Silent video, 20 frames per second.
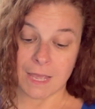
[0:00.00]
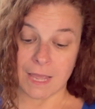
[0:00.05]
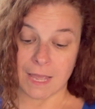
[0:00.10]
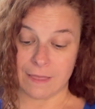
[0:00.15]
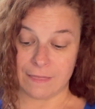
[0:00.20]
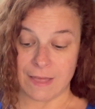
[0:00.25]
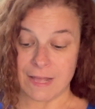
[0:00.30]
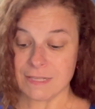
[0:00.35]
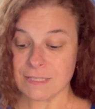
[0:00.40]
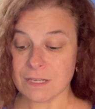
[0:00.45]

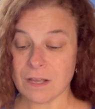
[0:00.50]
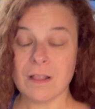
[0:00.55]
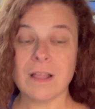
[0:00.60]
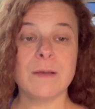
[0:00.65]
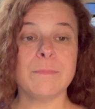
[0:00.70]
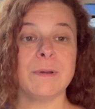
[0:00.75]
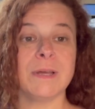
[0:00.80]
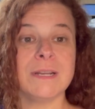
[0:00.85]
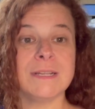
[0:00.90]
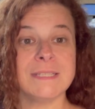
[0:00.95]
And that's all
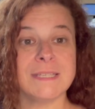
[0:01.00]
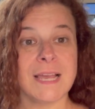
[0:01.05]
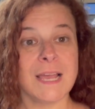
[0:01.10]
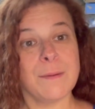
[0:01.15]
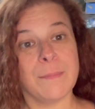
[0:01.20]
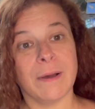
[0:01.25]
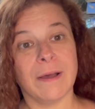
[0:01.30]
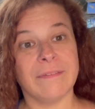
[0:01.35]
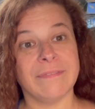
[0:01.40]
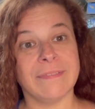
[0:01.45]
I'm going to say
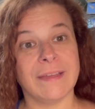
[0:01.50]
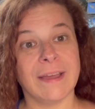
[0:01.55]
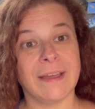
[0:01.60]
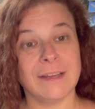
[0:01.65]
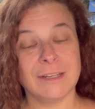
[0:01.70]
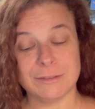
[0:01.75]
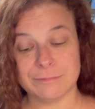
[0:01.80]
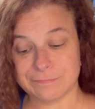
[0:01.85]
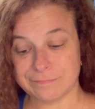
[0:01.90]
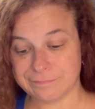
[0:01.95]
about that.